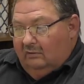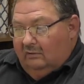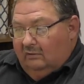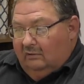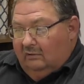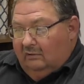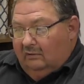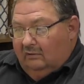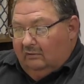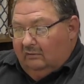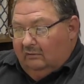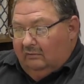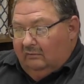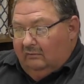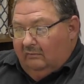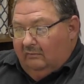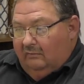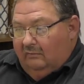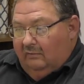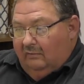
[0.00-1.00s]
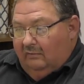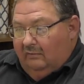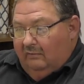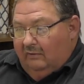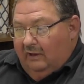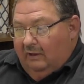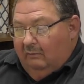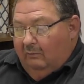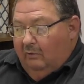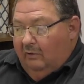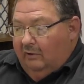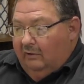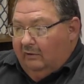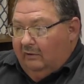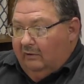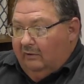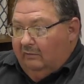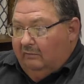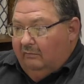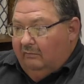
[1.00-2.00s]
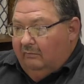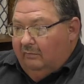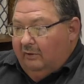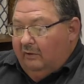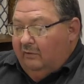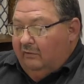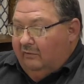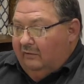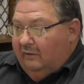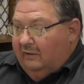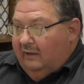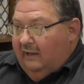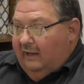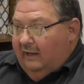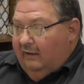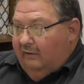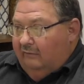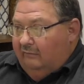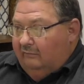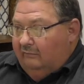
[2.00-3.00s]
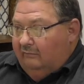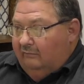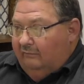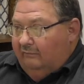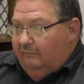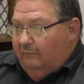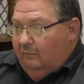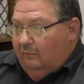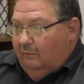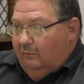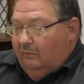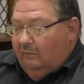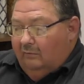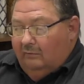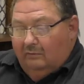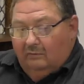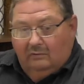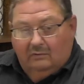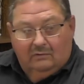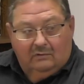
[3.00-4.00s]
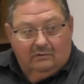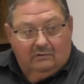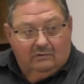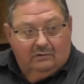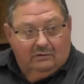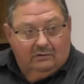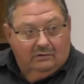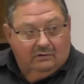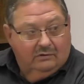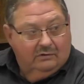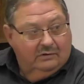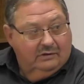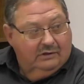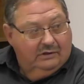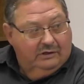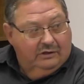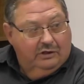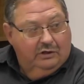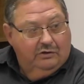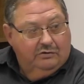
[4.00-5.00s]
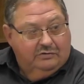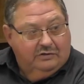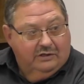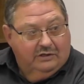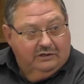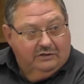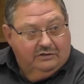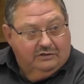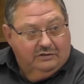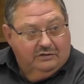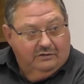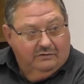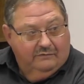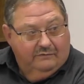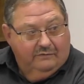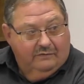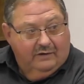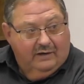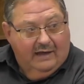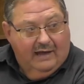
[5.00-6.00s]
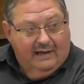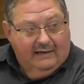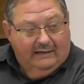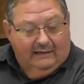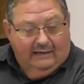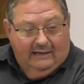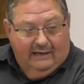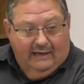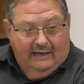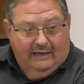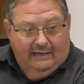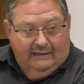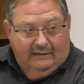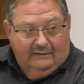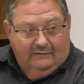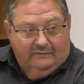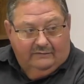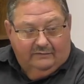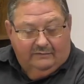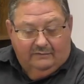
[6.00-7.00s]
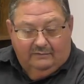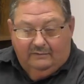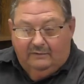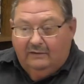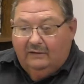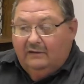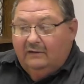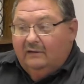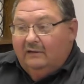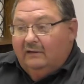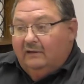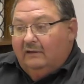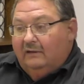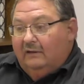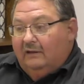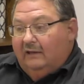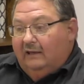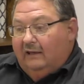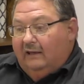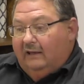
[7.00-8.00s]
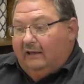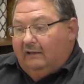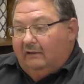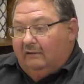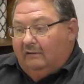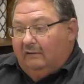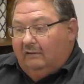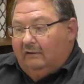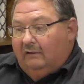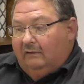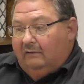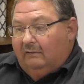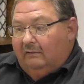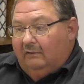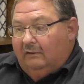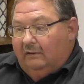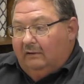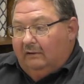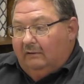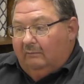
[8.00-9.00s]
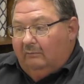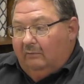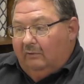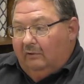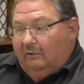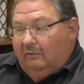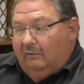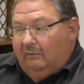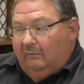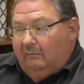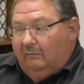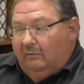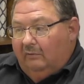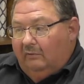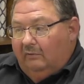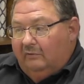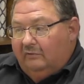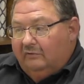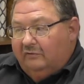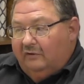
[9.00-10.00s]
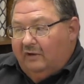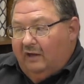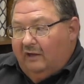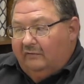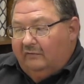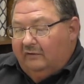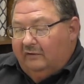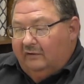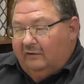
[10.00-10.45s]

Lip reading: They want to bill the town for the usage for 90 days. And we're discussing